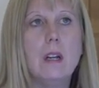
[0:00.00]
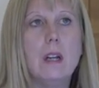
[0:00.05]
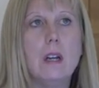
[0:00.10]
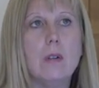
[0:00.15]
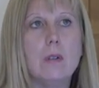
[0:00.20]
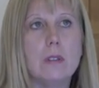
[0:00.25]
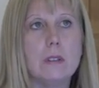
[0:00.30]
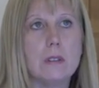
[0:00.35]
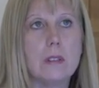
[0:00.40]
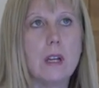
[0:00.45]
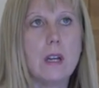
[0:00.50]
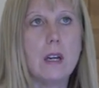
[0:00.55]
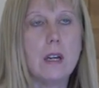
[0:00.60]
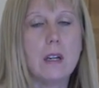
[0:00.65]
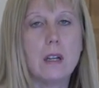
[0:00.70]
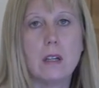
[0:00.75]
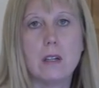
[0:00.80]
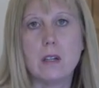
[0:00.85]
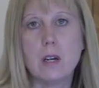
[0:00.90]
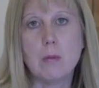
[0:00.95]
It was
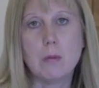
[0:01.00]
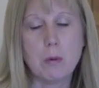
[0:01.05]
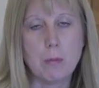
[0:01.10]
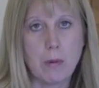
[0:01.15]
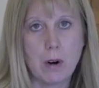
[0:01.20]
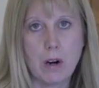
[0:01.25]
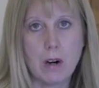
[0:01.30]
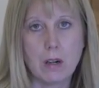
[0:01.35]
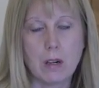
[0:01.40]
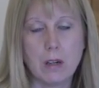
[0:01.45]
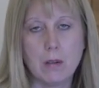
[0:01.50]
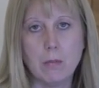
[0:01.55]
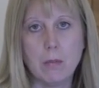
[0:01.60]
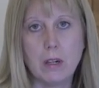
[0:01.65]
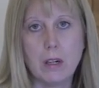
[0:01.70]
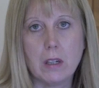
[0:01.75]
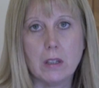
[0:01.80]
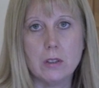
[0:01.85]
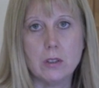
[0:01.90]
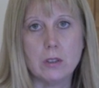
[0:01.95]
like a double bargain,
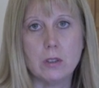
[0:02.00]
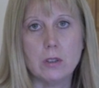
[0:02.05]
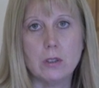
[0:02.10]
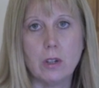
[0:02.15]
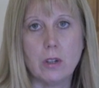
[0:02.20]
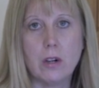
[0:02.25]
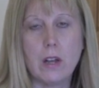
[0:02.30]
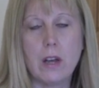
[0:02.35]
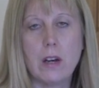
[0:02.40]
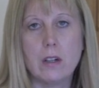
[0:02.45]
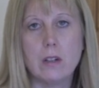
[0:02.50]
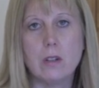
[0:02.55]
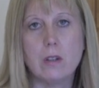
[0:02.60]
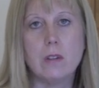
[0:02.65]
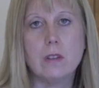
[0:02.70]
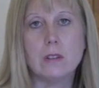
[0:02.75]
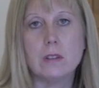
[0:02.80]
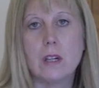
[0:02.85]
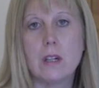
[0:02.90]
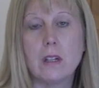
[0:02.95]
because you learn how to do
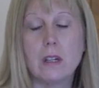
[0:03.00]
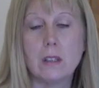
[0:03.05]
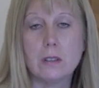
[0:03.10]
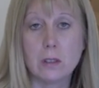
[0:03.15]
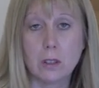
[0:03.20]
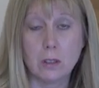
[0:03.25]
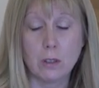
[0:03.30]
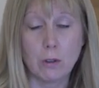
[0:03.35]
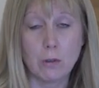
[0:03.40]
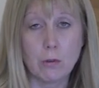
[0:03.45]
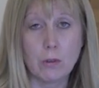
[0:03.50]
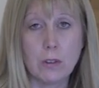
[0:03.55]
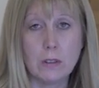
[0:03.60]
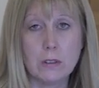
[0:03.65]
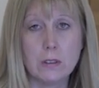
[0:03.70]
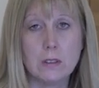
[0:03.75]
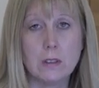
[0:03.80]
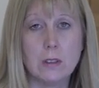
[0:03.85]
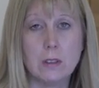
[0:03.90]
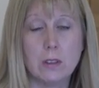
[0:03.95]
these techniques on your
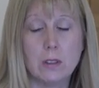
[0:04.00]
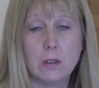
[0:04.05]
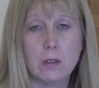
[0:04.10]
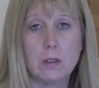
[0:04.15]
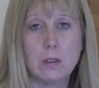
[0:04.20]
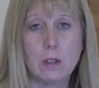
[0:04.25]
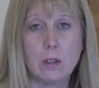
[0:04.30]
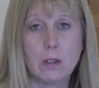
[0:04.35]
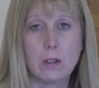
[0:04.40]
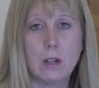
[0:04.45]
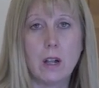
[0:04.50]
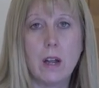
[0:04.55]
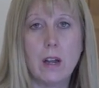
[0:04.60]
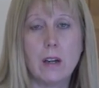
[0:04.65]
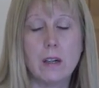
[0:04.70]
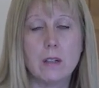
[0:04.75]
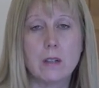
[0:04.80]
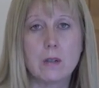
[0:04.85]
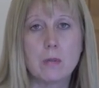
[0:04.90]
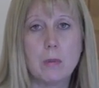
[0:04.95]
friends and your
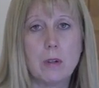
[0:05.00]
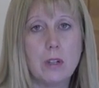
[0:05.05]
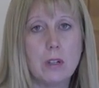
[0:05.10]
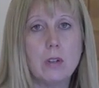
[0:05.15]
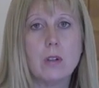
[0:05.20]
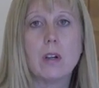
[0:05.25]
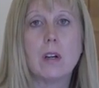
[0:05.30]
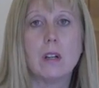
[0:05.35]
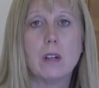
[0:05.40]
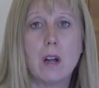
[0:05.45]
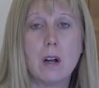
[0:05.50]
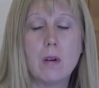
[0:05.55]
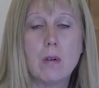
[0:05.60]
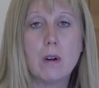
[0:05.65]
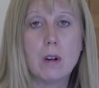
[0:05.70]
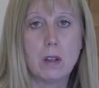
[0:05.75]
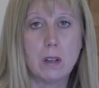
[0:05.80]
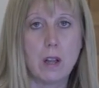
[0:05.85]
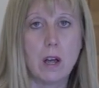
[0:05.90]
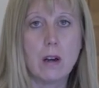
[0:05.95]
clients, but you get a lot
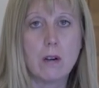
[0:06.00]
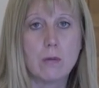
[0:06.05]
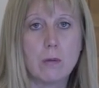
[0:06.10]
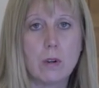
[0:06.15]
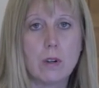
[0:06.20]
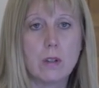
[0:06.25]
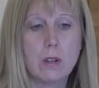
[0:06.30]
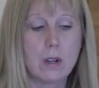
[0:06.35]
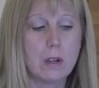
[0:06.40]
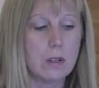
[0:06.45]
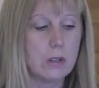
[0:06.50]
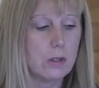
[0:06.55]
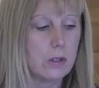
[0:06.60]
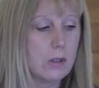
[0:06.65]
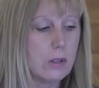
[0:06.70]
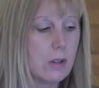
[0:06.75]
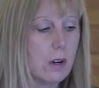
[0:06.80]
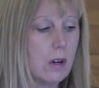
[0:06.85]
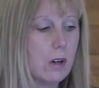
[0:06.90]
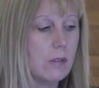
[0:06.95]
of work done on
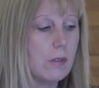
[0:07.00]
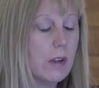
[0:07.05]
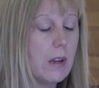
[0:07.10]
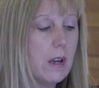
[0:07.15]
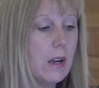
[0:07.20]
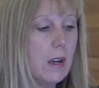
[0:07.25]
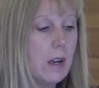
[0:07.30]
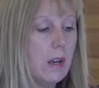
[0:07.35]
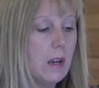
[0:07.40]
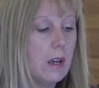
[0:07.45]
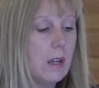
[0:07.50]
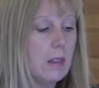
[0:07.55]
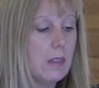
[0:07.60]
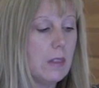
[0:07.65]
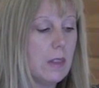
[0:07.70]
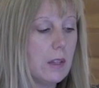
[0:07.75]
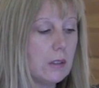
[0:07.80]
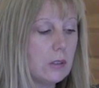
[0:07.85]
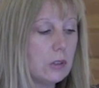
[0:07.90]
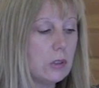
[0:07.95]
yourself.
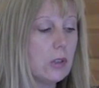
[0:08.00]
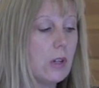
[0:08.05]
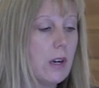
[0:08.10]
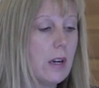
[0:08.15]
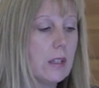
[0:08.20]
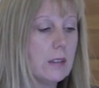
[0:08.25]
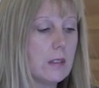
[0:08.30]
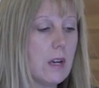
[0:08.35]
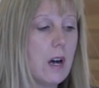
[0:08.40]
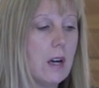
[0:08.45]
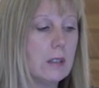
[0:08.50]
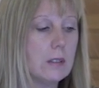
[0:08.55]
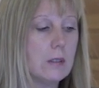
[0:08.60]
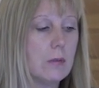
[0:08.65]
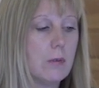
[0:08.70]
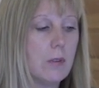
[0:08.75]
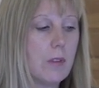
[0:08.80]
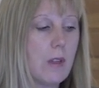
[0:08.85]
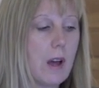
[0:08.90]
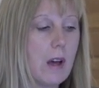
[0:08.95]
This tray is
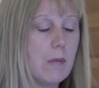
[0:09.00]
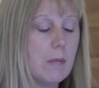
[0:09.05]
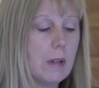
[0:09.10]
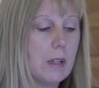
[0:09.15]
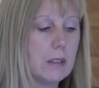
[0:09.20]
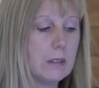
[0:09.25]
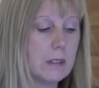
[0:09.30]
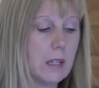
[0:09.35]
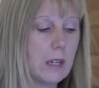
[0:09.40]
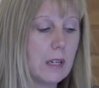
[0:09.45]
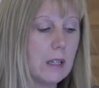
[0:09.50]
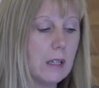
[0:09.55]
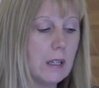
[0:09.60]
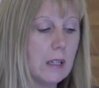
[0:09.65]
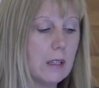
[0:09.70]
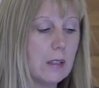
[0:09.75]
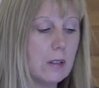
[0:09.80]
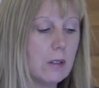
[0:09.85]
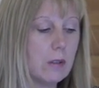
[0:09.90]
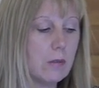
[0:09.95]
awesome for that, because I can
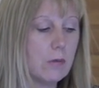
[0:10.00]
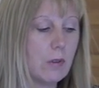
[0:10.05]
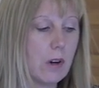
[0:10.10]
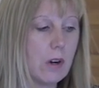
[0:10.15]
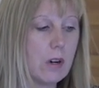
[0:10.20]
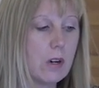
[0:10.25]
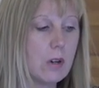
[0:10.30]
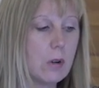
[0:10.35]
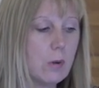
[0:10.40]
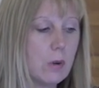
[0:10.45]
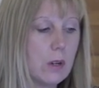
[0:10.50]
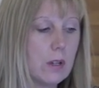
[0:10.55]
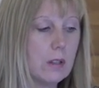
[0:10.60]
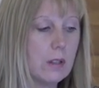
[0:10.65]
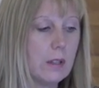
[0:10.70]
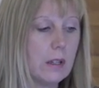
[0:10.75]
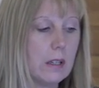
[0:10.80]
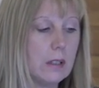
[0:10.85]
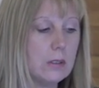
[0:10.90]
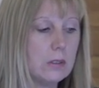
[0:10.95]
get very
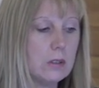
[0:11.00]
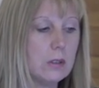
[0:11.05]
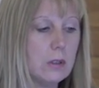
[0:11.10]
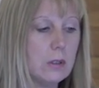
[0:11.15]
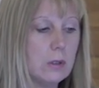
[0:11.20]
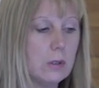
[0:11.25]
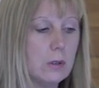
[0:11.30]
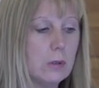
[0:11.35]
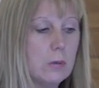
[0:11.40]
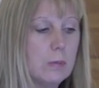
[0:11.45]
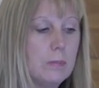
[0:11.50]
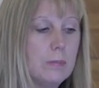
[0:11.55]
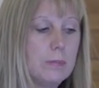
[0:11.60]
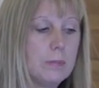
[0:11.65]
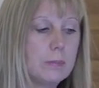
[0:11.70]
quickly to